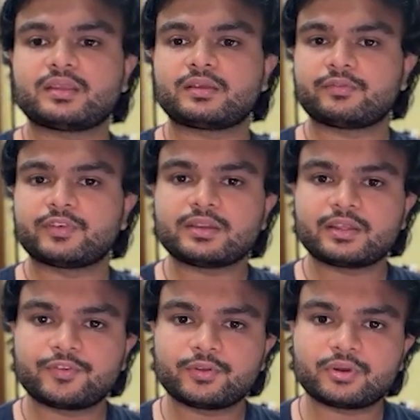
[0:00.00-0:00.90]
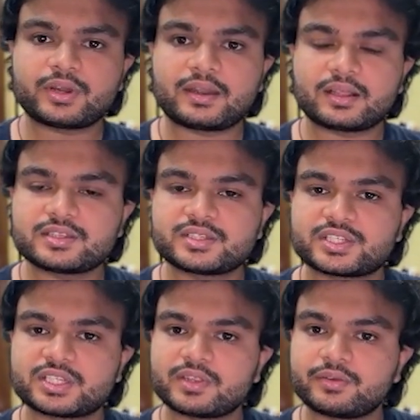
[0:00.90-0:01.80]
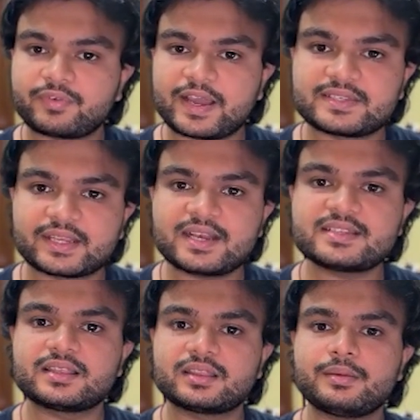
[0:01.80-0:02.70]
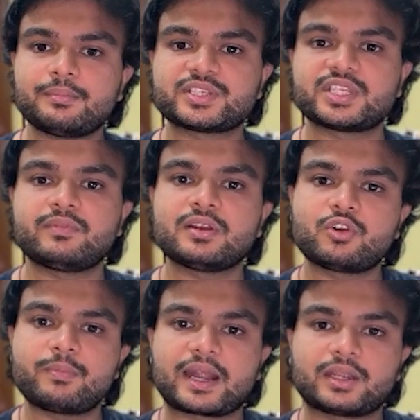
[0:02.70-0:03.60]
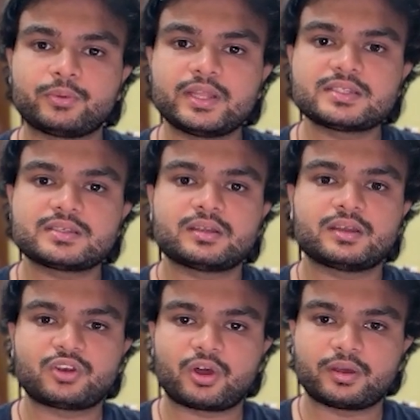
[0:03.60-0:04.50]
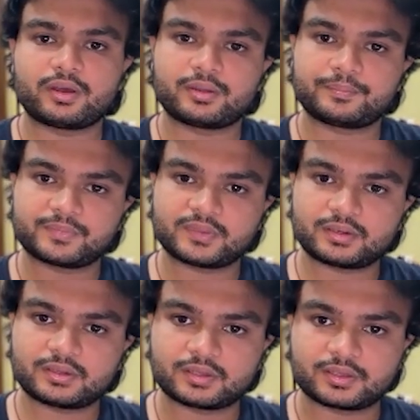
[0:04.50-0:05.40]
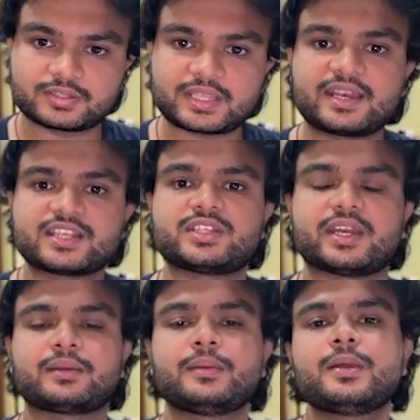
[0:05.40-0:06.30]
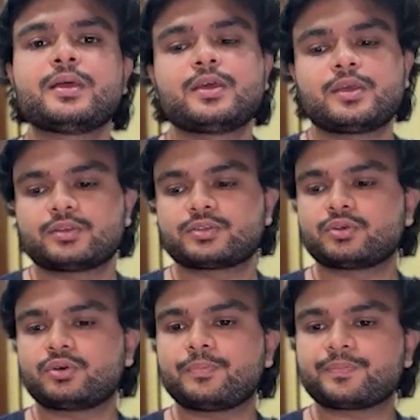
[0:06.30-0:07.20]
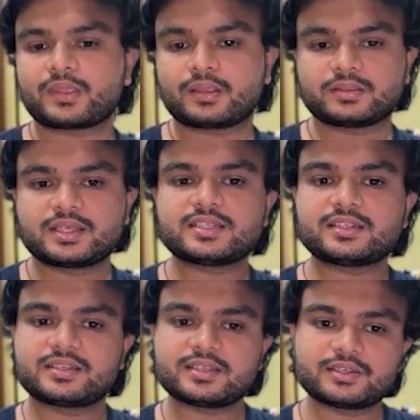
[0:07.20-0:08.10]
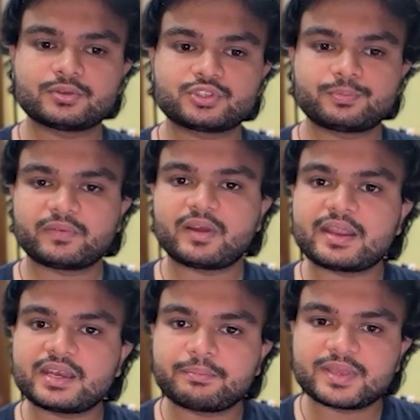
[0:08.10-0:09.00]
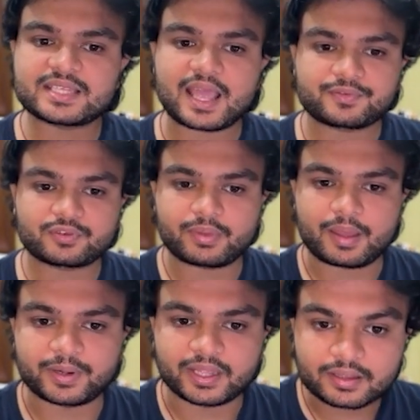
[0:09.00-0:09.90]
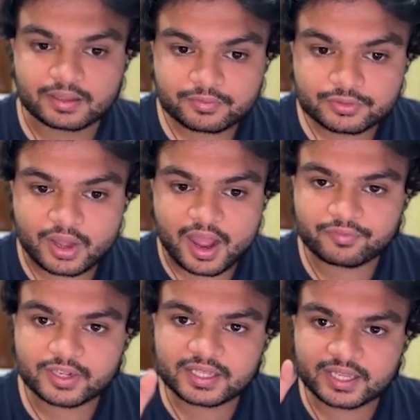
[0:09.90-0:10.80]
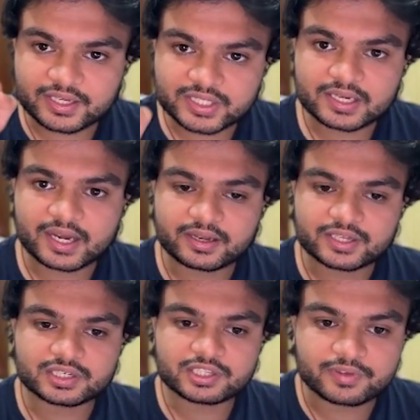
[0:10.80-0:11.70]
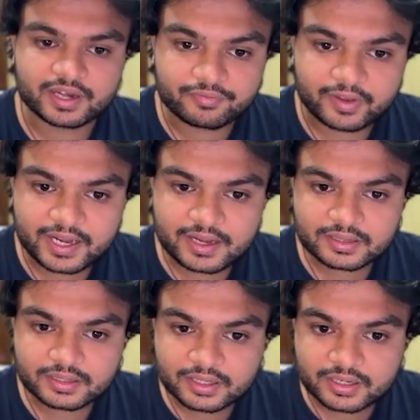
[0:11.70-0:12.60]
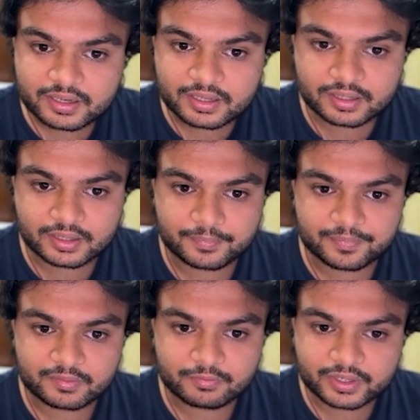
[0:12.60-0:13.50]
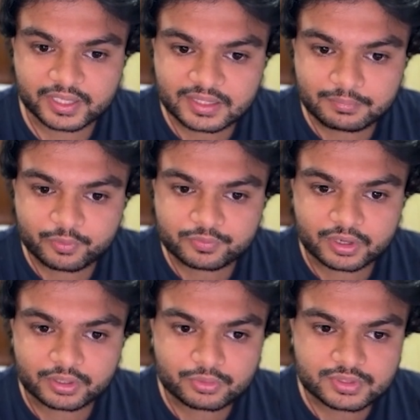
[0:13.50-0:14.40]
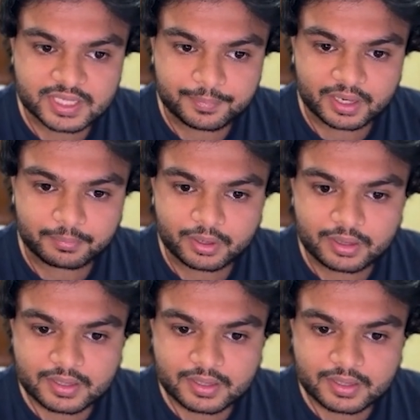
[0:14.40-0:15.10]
If you don't enter the gesture within 5 seconds, then the machine will go back to its scanning state. So this is used to prevent any mishaps from happening. So after the initial condition is verified, the working then moves on to step number